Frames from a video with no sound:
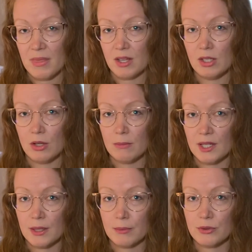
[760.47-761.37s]
you know, being
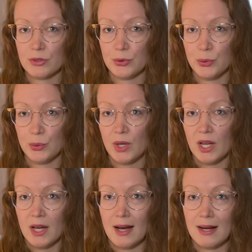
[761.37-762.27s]
able to
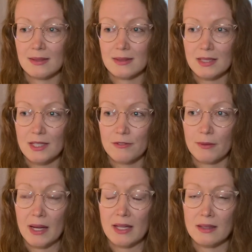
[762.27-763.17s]
see
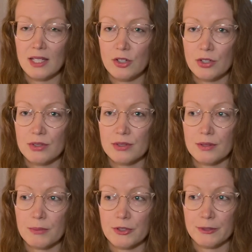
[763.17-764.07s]
from a leader's
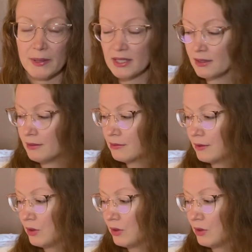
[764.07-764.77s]
perspective,